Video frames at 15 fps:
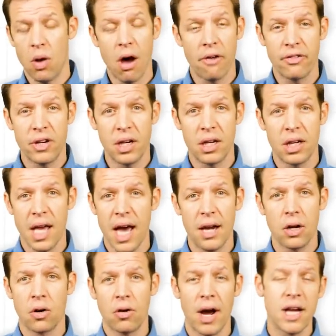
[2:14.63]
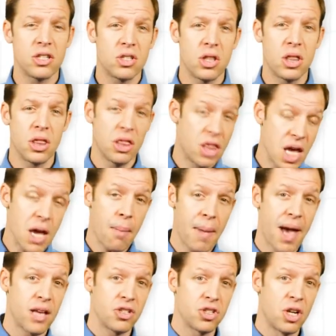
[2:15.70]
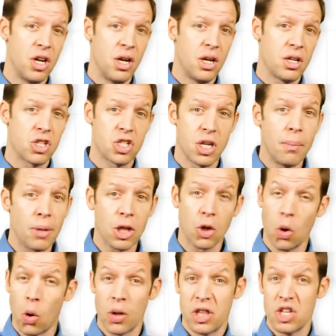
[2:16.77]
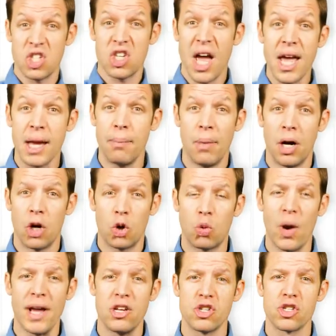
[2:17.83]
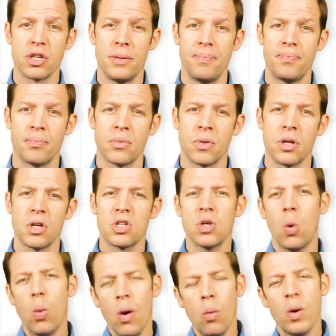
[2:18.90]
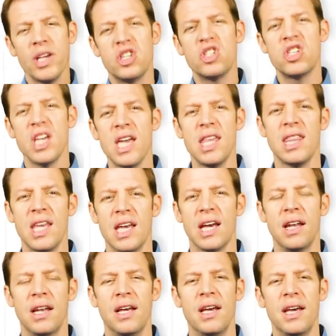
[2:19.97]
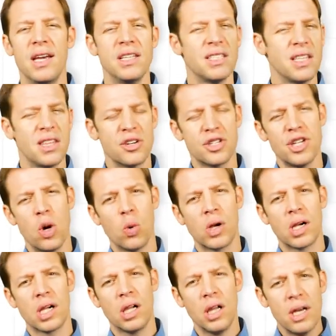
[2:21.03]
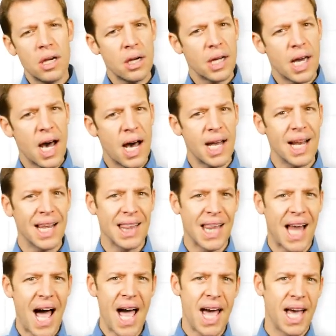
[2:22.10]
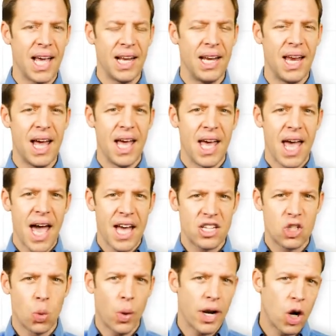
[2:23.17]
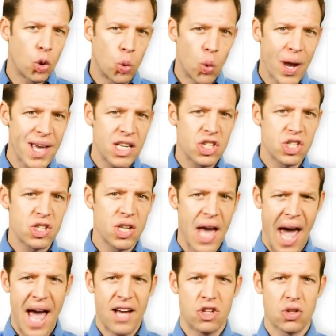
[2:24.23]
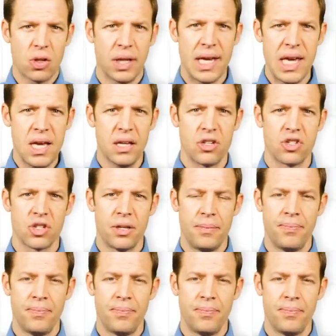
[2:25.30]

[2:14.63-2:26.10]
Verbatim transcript: often categorize them as similar or the same race. So, what we see then is that there's no clear cut line as to what a race actually is.